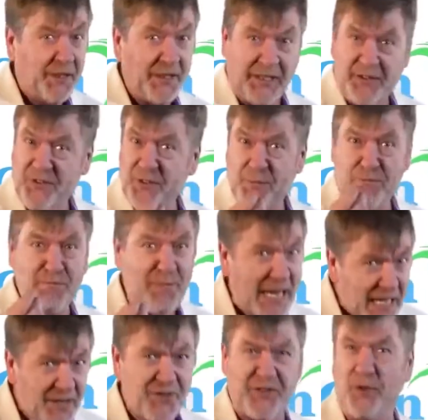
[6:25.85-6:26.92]
It's
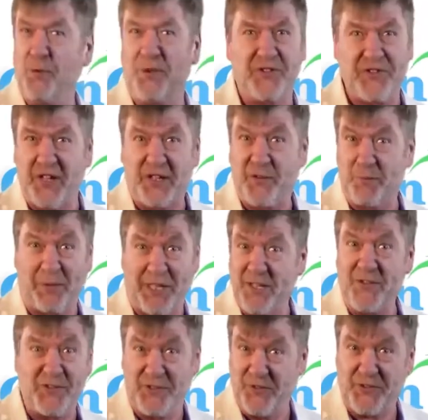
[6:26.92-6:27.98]
amazing what takes
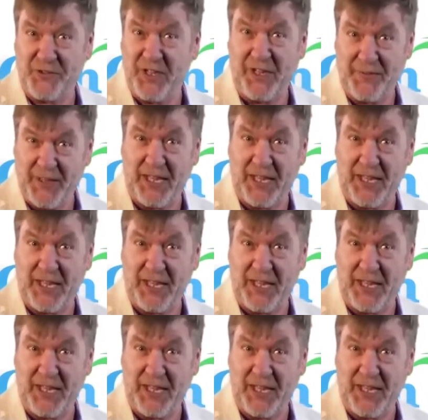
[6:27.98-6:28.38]
place inside